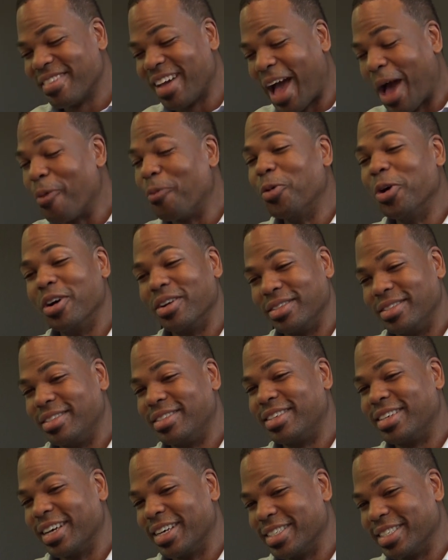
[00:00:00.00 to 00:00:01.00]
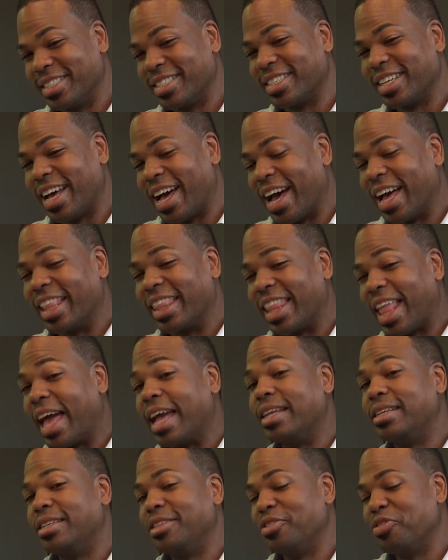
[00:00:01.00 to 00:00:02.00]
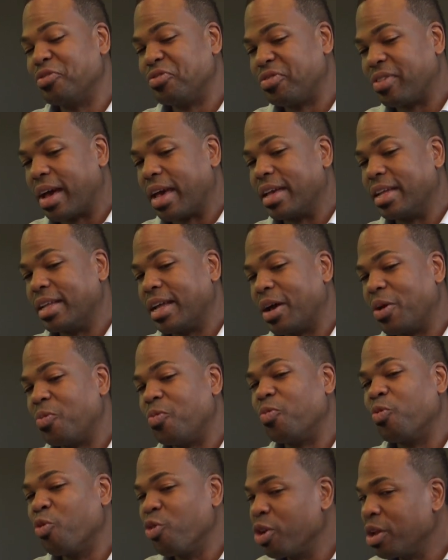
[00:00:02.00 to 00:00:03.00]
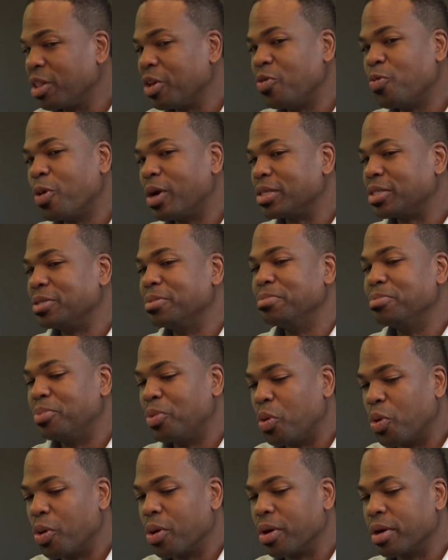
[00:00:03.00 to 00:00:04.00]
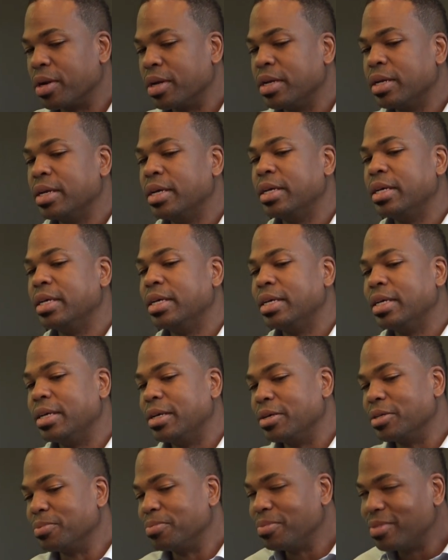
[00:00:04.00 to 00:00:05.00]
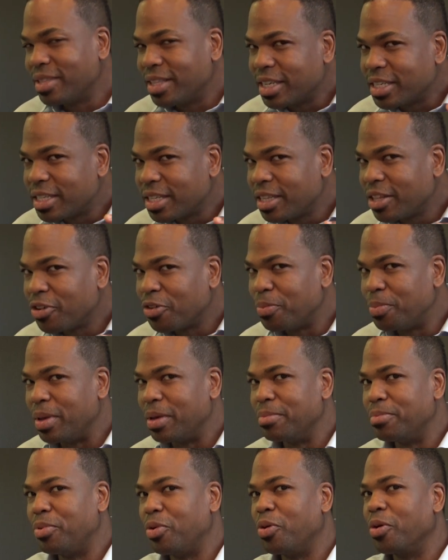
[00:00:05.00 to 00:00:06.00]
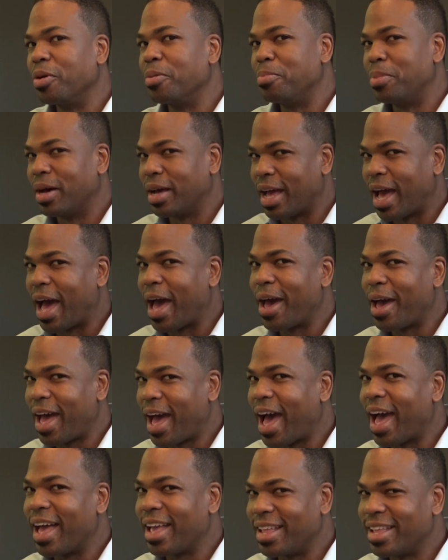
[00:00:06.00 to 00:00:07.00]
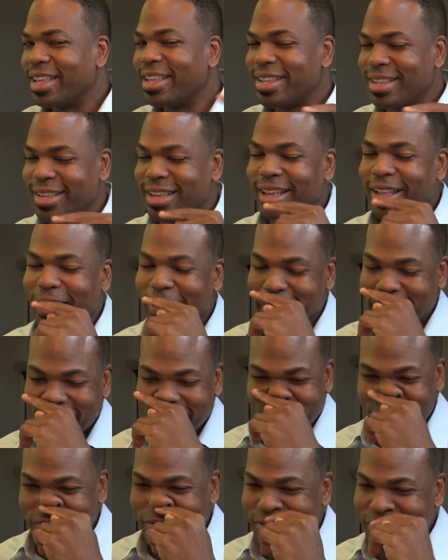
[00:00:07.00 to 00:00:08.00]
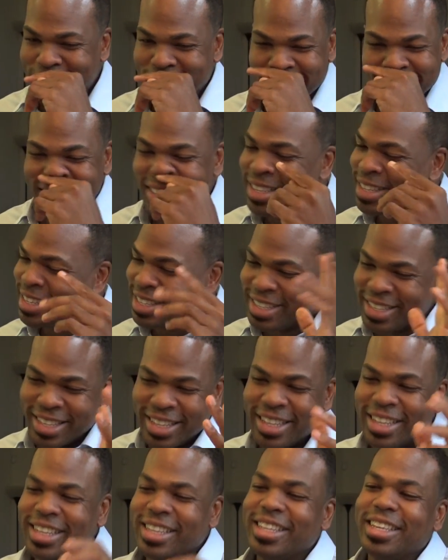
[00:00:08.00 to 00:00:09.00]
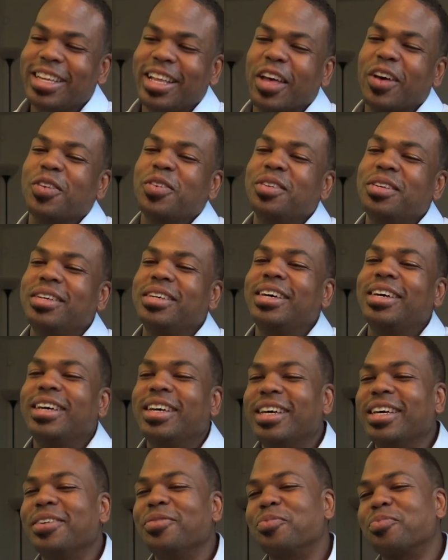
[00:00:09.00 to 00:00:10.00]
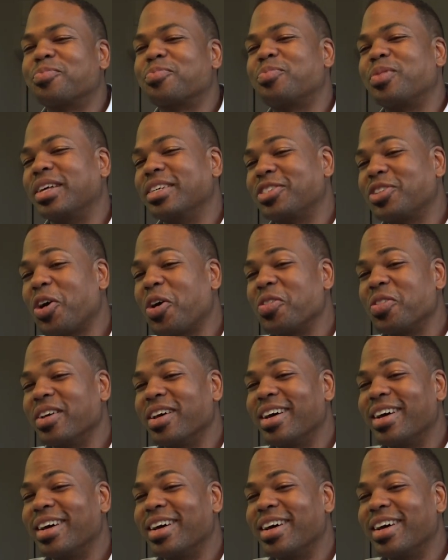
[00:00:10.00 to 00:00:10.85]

I would, because I liked the fight. I really wasn't bored. I was just a little bit bored, but I, I, you know, you know, plus all the,